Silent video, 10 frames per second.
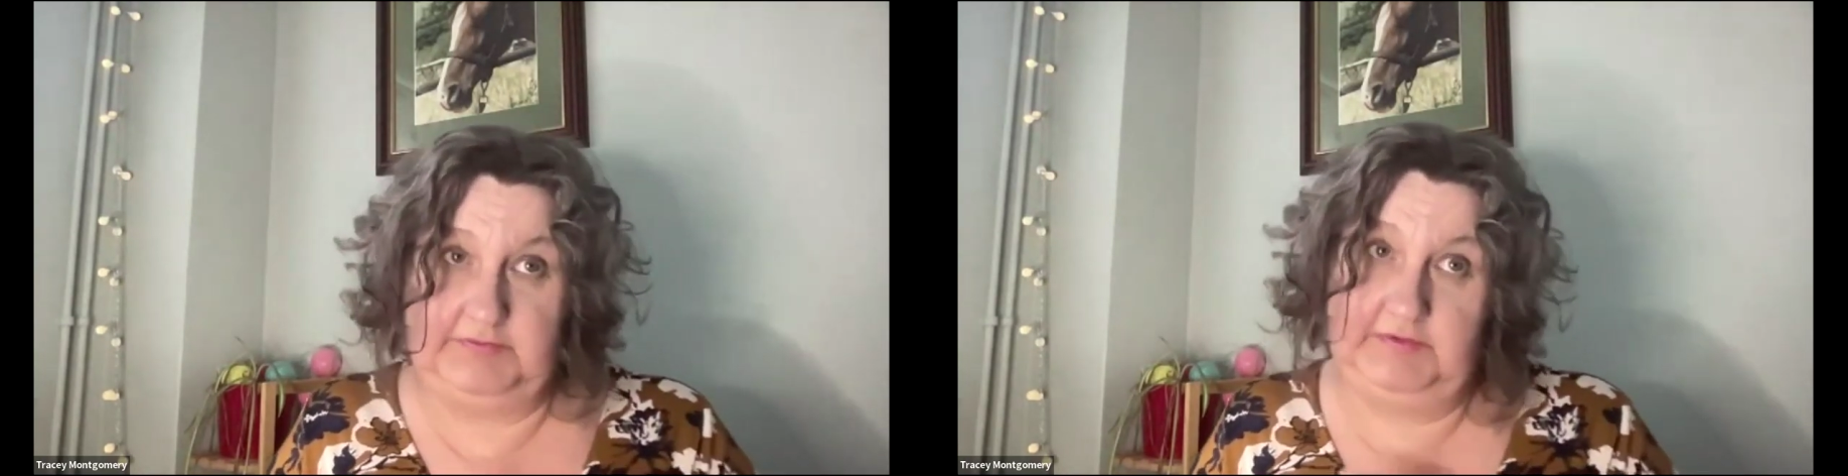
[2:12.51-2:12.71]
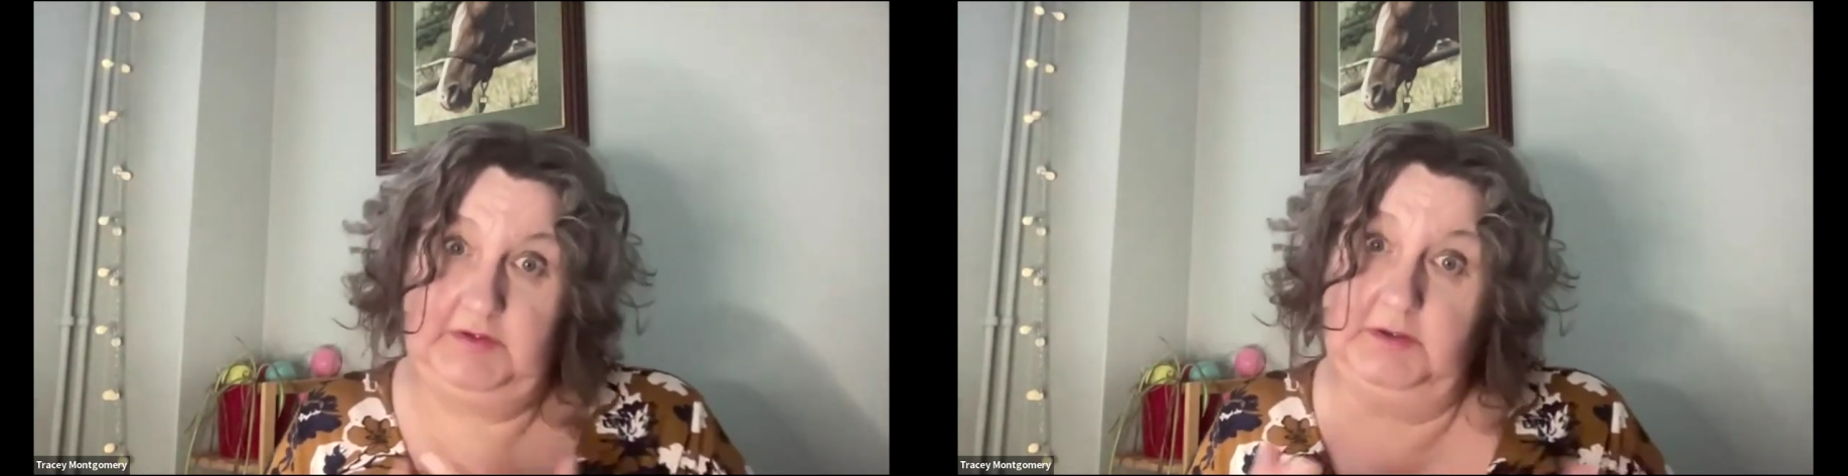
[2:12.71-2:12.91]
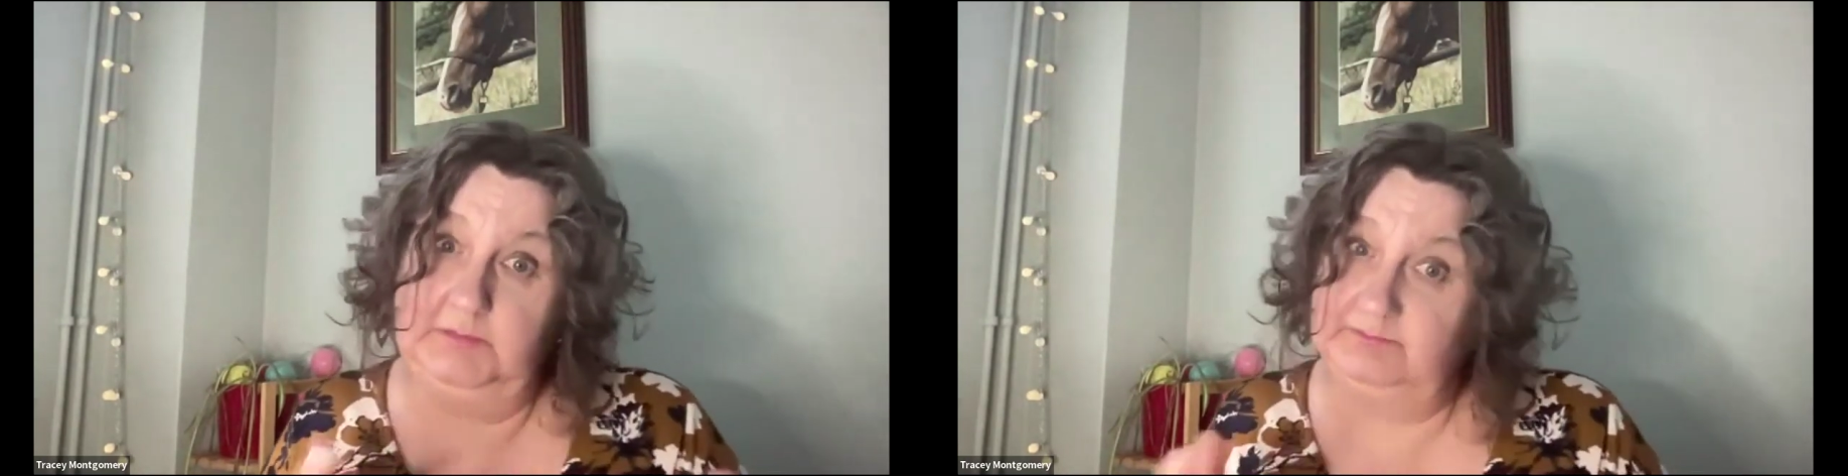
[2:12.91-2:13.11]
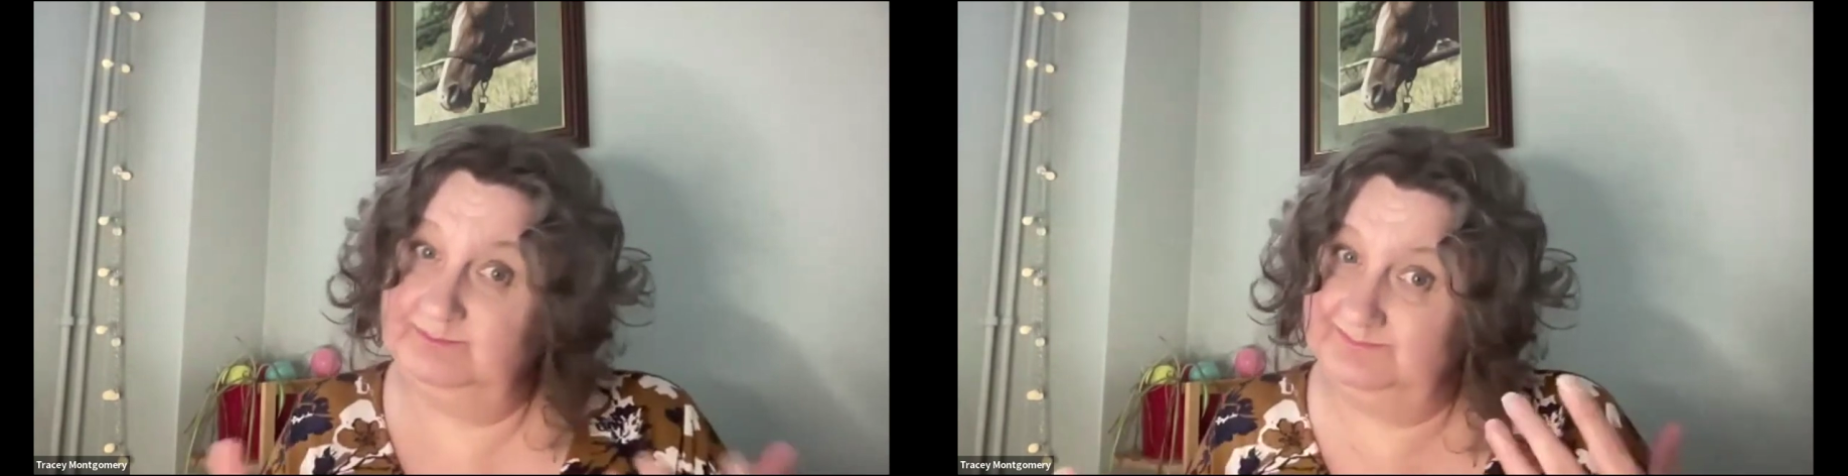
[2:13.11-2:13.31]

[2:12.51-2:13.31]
so